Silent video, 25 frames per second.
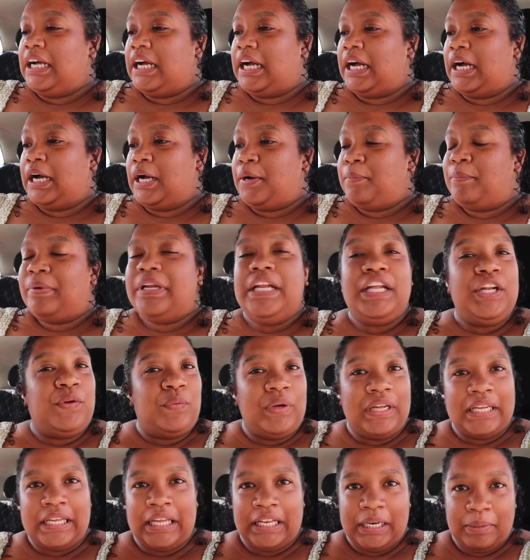But
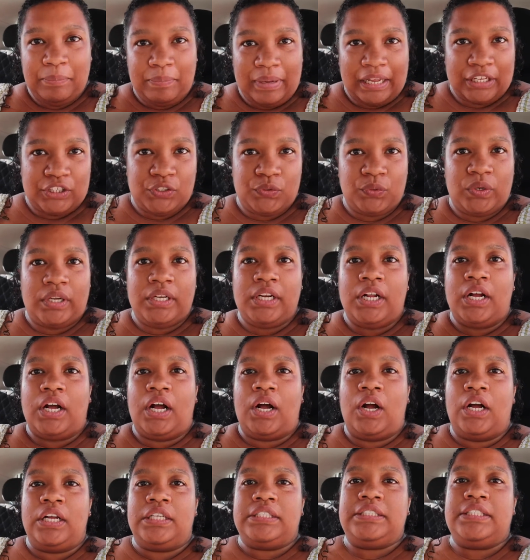anyway, getting back to it,
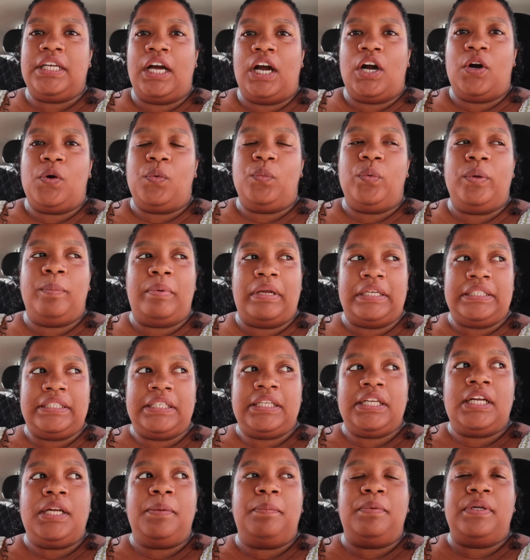so we
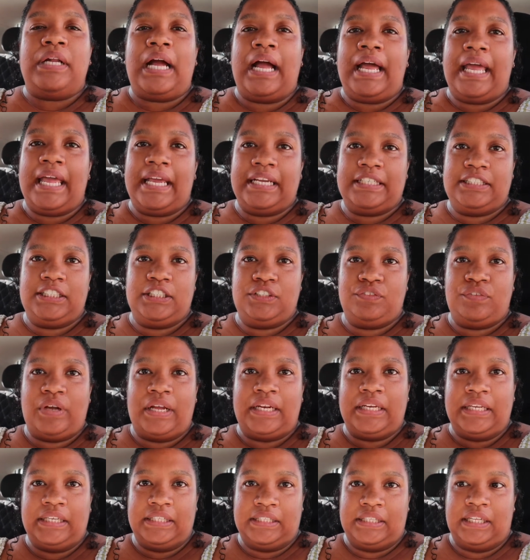basically gonna put our excess
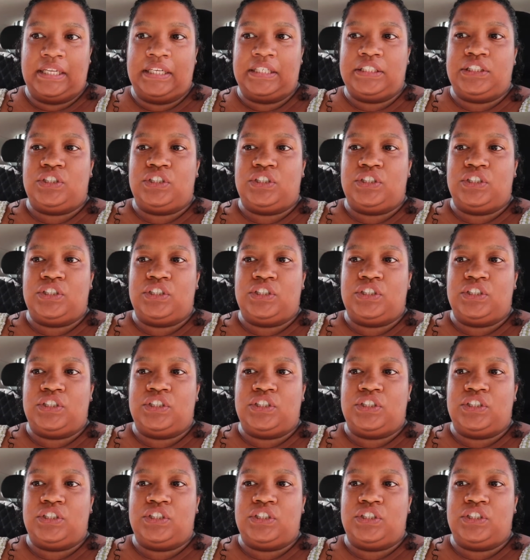fund in there.